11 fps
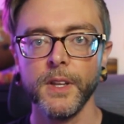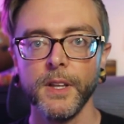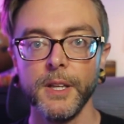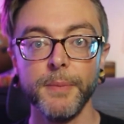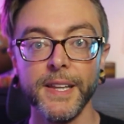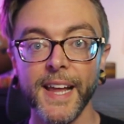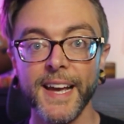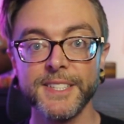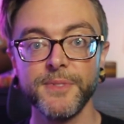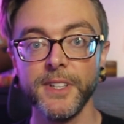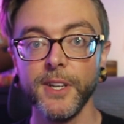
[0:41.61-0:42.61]
In my
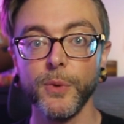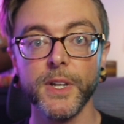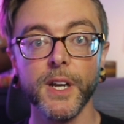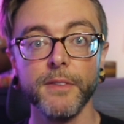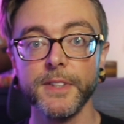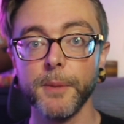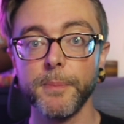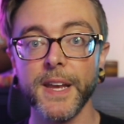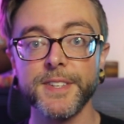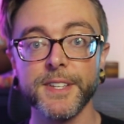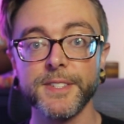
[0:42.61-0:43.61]
last video, we covered the
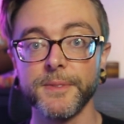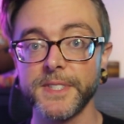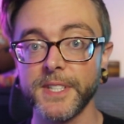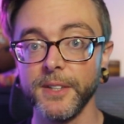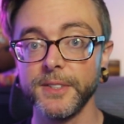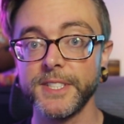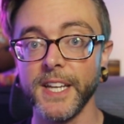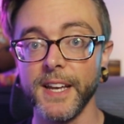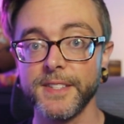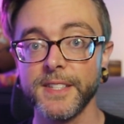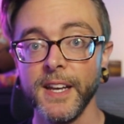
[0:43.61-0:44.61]
basics of skill
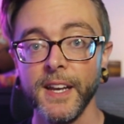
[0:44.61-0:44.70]
tests,